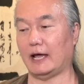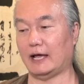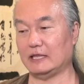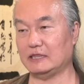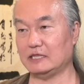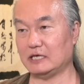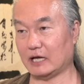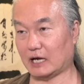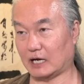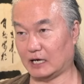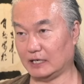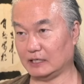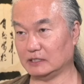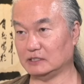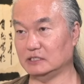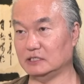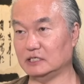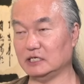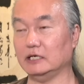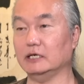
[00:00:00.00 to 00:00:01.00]
and the
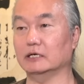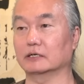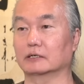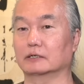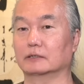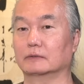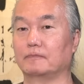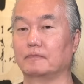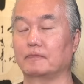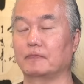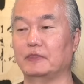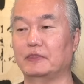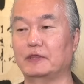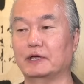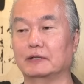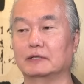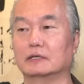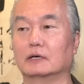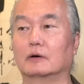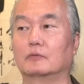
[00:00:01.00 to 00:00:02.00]
idea
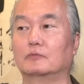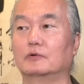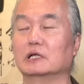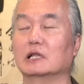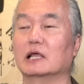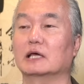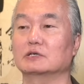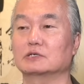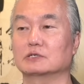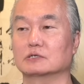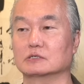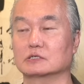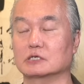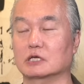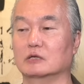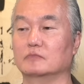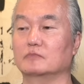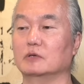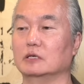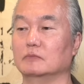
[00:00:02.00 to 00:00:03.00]
that relations
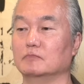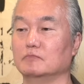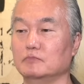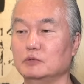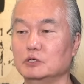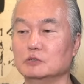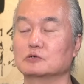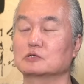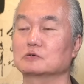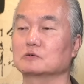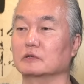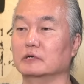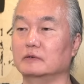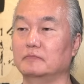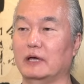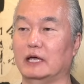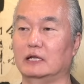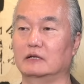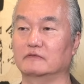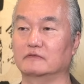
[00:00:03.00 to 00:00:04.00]
can be mutually
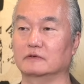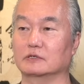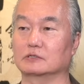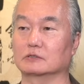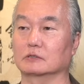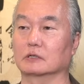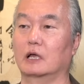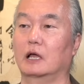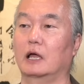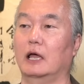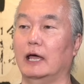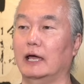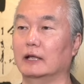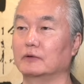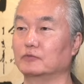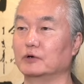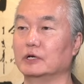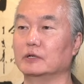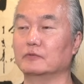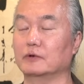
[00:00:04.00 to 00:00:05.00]
beneficial
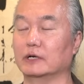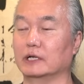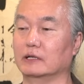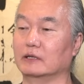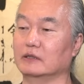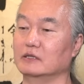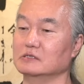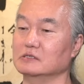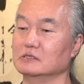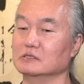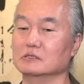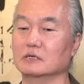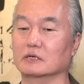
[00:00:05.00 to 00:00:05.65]
and win-win. And this